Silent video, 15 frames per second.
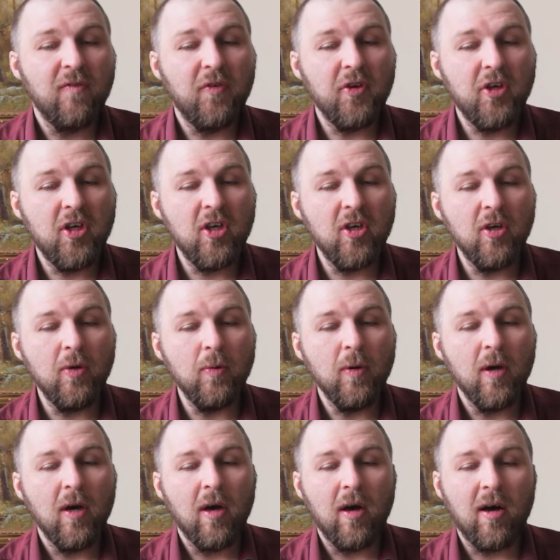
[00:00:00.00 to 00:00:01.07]
For
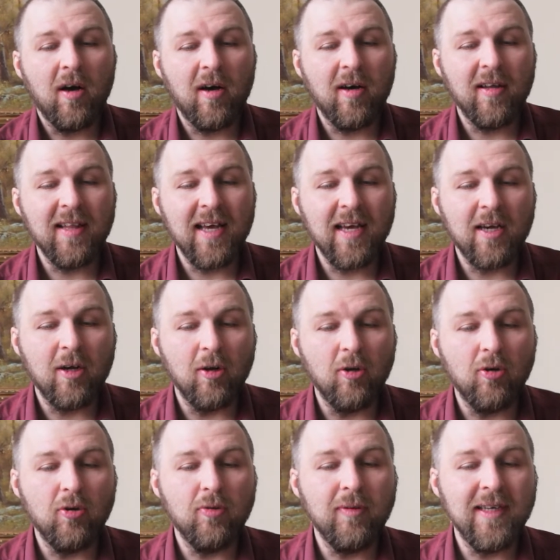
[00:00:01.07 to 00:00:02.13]
you are their
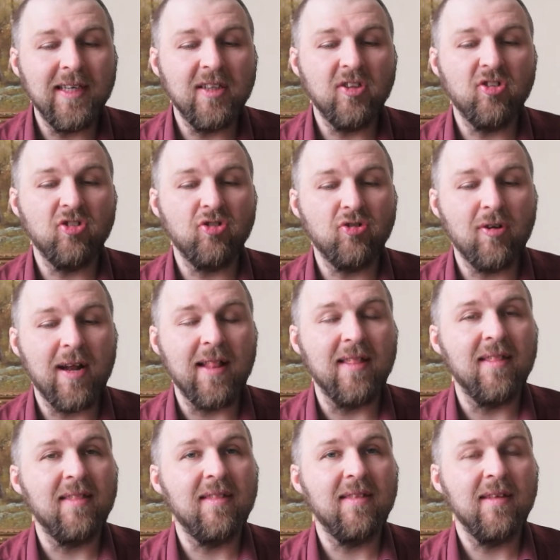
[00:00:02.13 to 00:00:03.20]
glory and
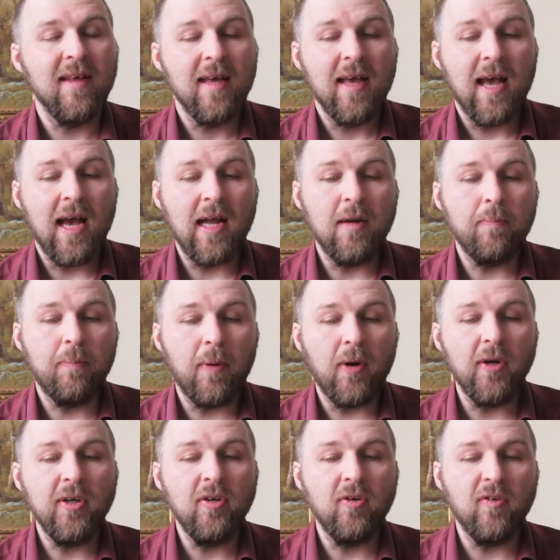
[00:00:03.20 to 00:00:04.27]
strength, and
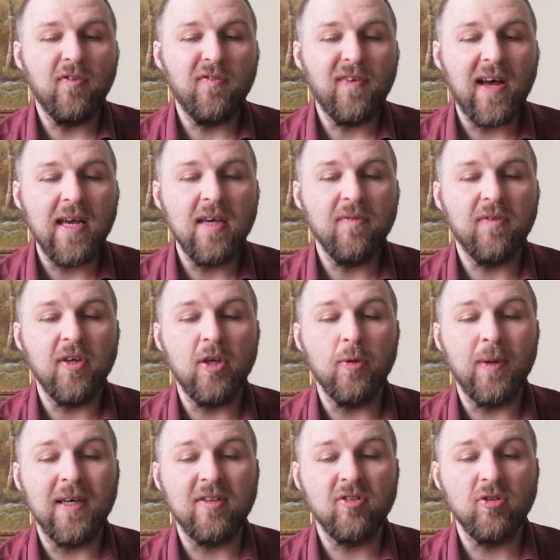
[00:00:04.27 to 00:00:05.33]
by your favor
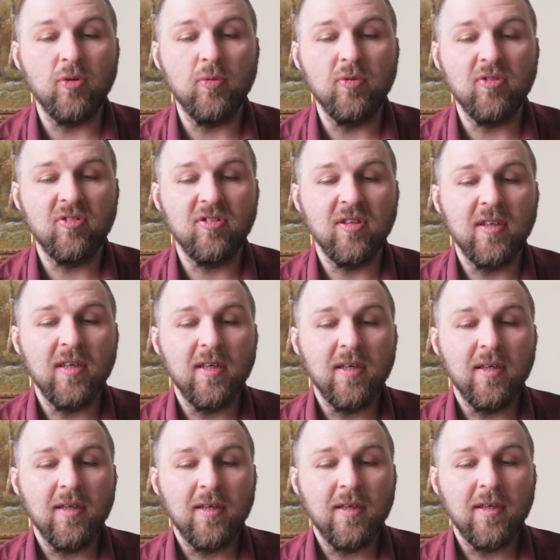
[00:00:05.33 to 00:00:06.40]
you exalt
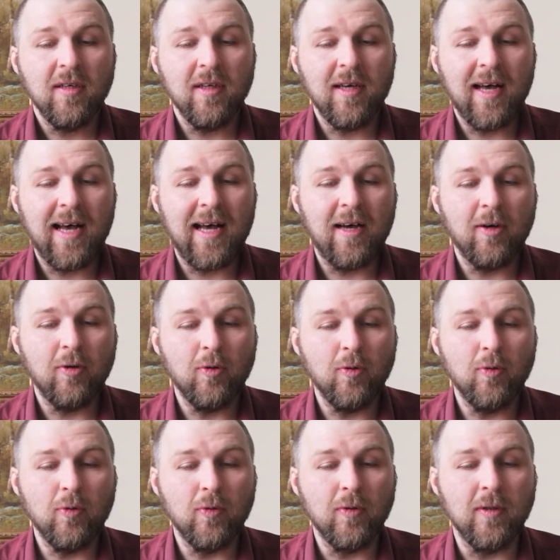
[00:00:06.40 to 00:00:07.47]
our
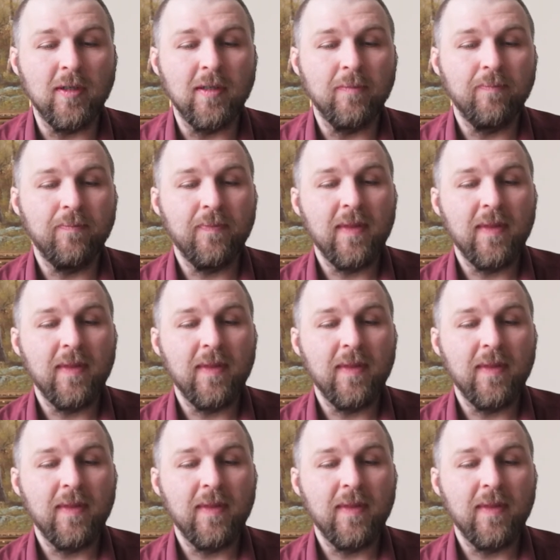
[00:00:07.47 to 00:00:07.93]
horn.